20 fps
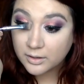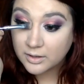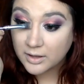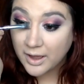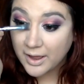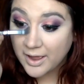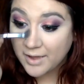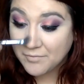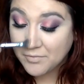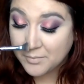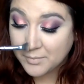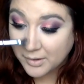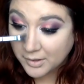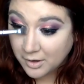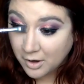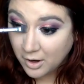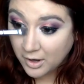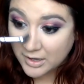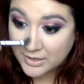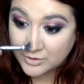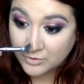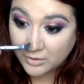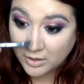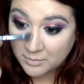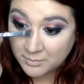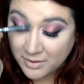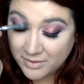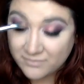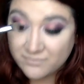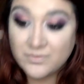I haven't been
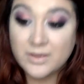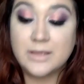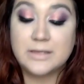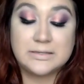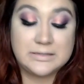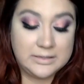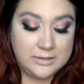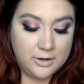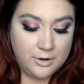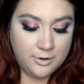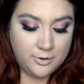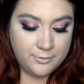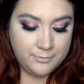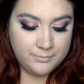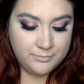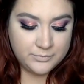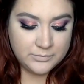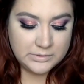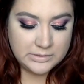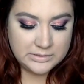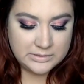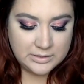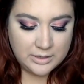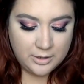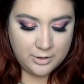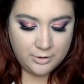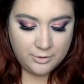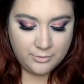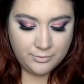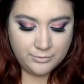contouring my face at all.
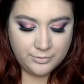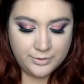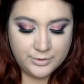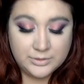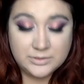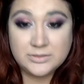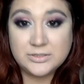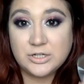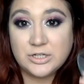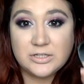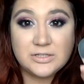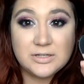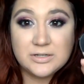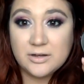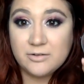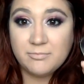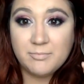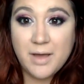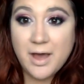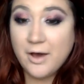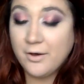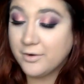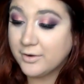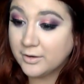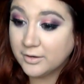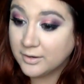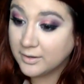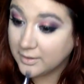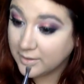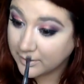So there's just enough
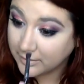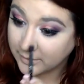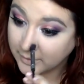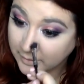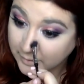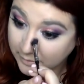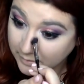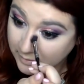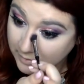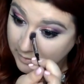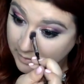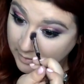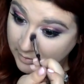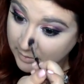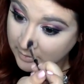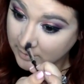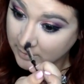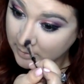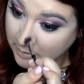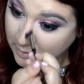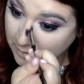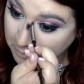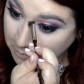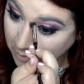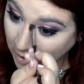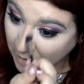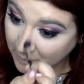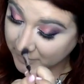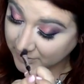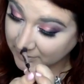powder in here to
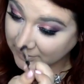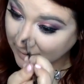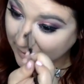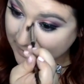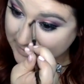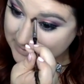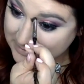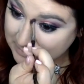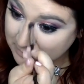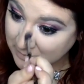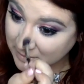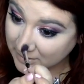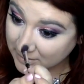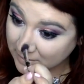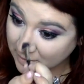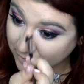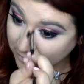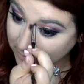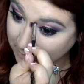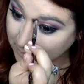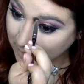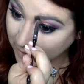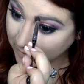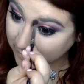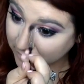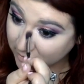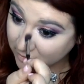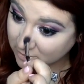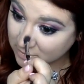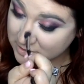probably last me another
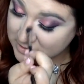month or